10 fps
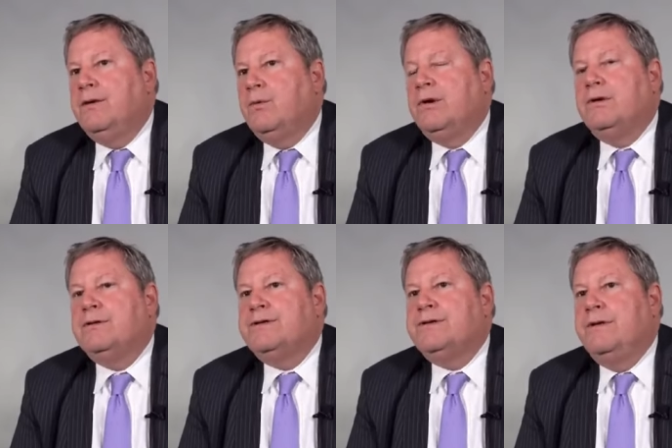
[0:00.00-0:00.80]
the
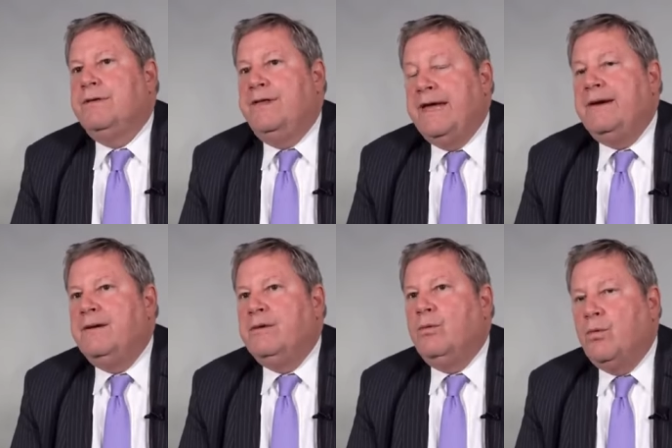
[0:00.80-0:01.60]
world's
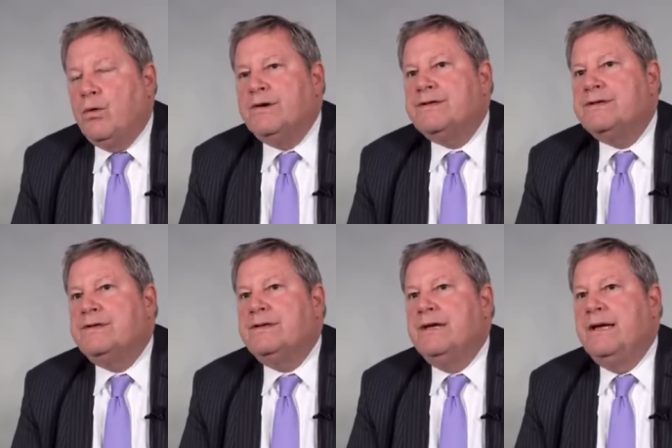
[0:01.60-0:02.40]
then
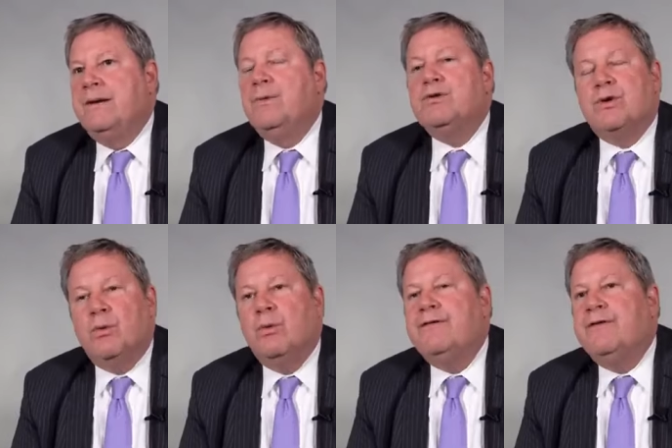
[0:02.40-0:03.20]
worst and uh, most
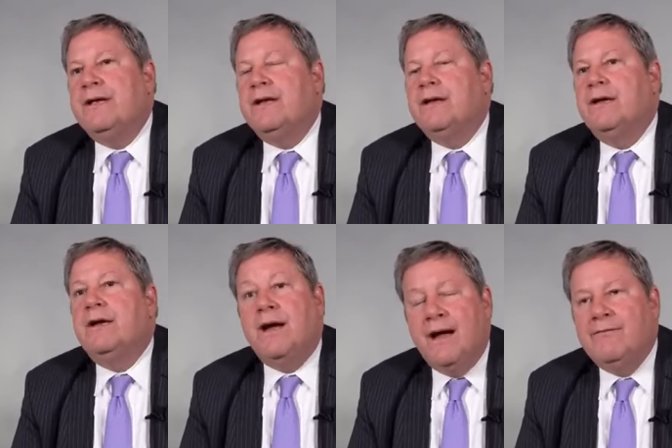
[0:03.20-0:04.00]
horrific
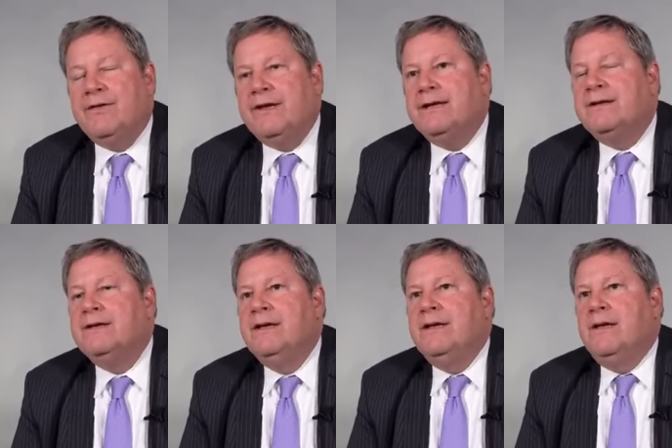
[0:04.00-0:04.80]
uh, conflict,